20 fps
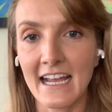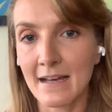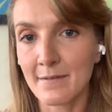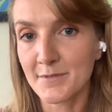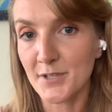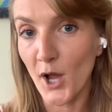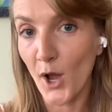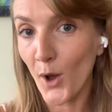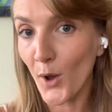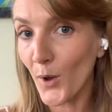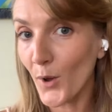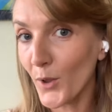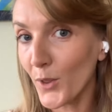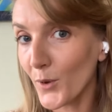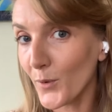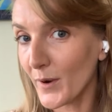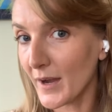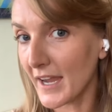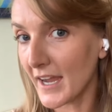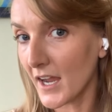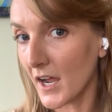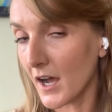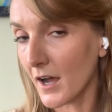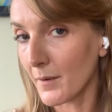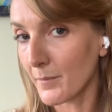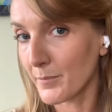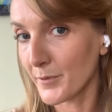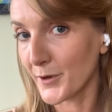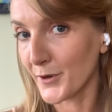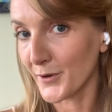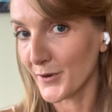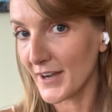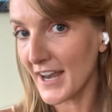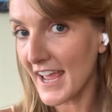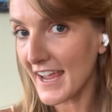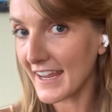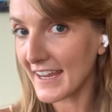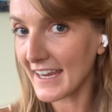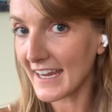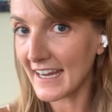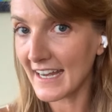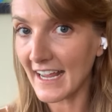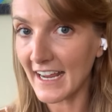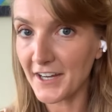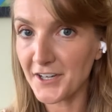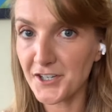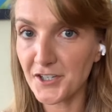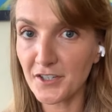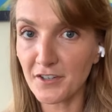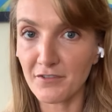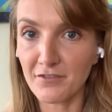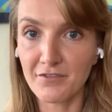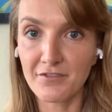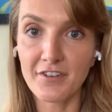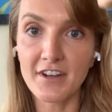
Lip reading: comes all the way up your neck and actually